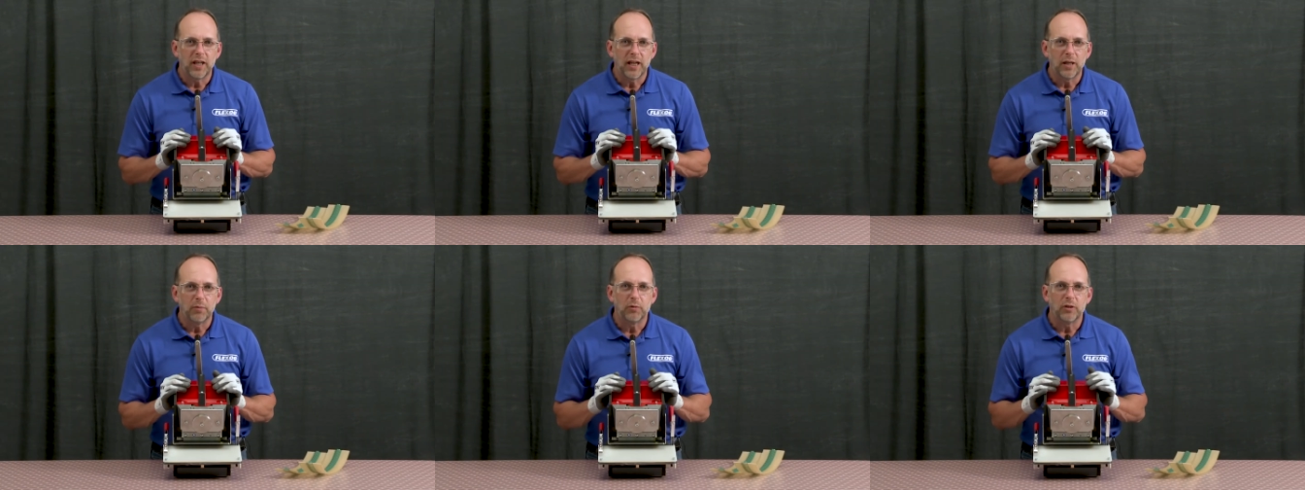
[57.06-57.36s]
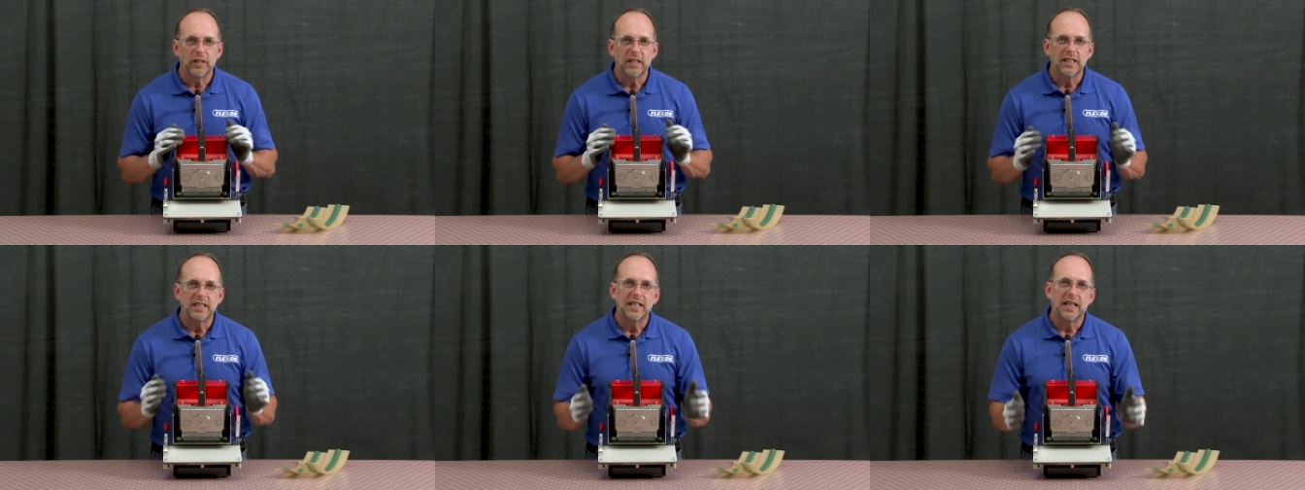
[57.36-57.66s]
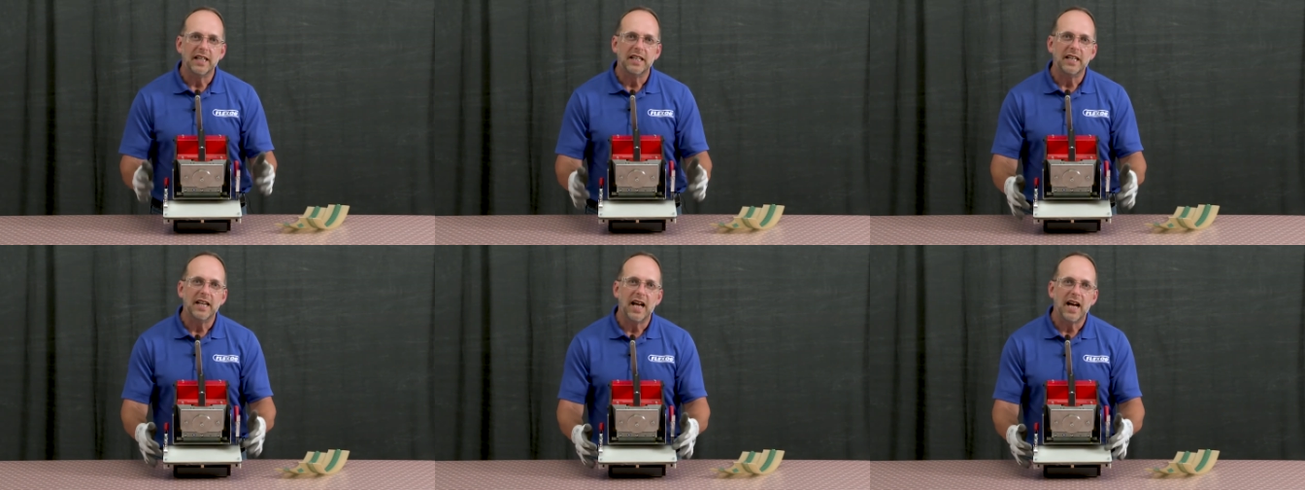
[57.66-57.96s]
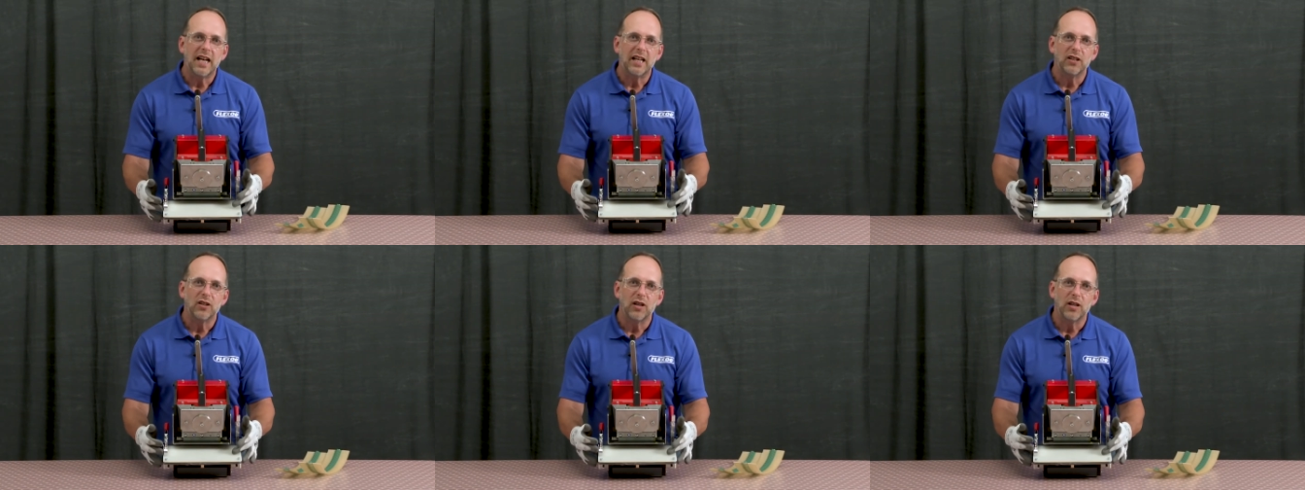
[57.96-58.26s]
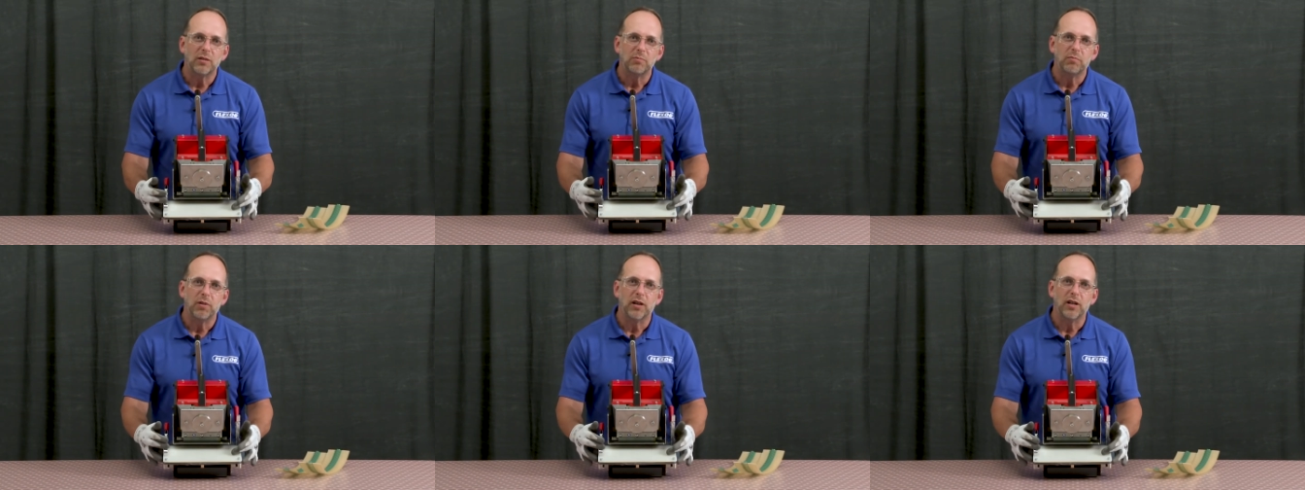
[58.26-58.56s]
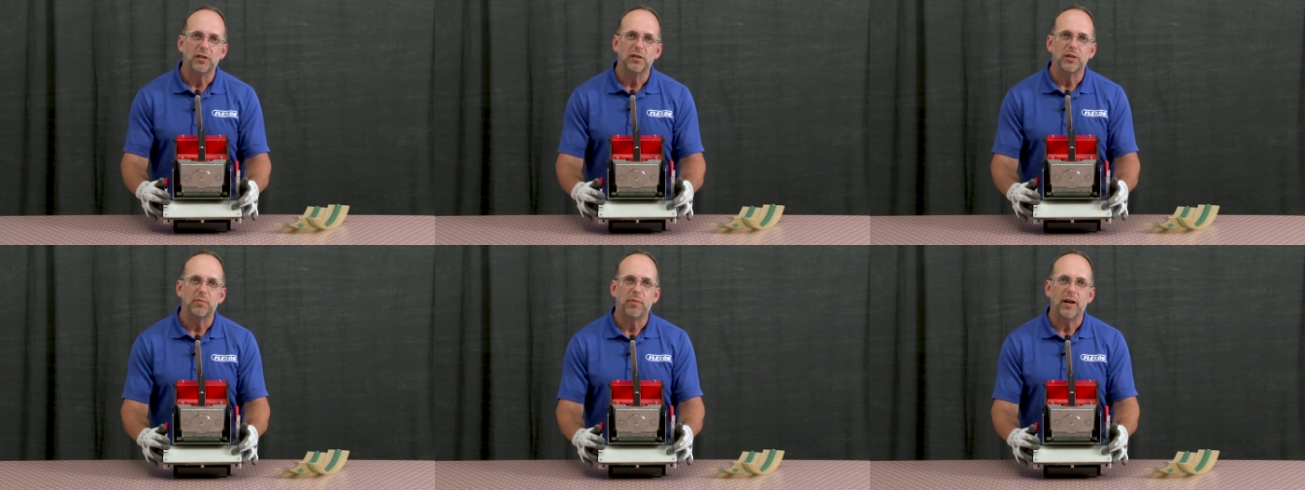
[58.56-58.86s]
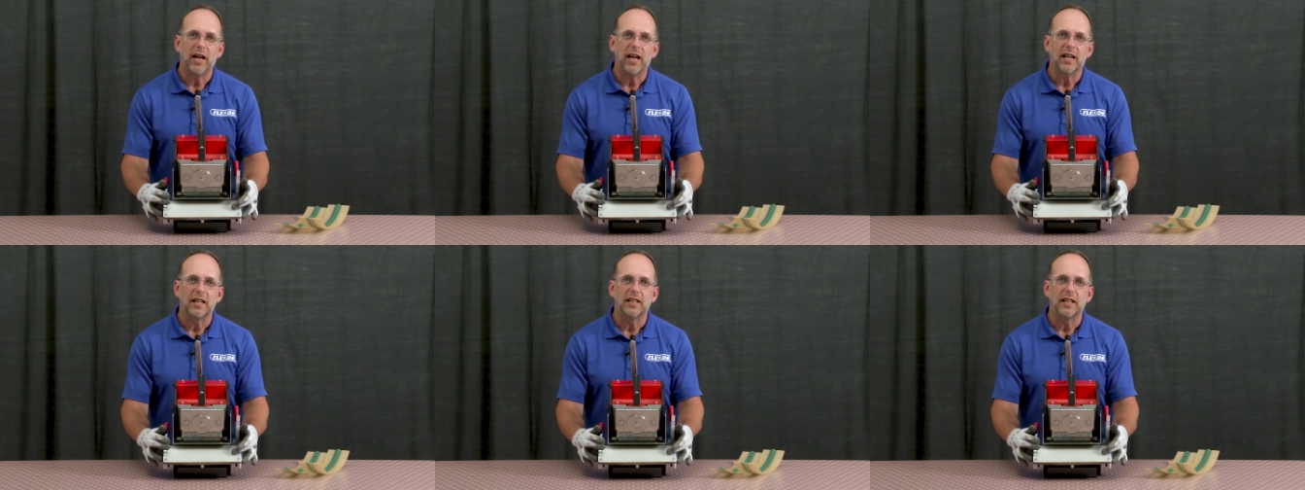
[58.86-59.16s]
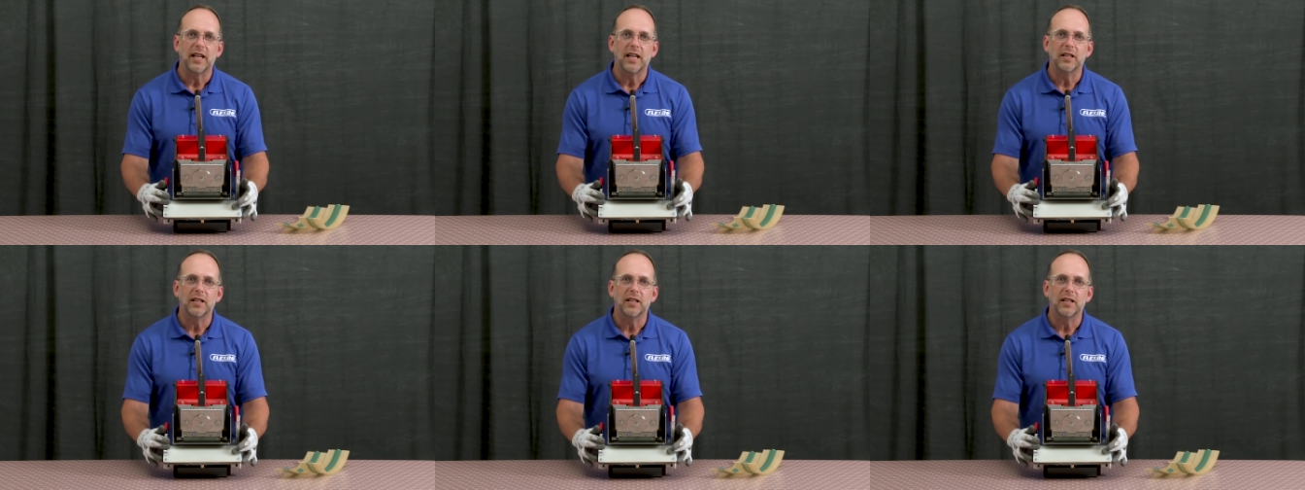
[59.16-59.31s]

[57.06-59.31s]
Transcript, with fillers: table is a nylon punch pad,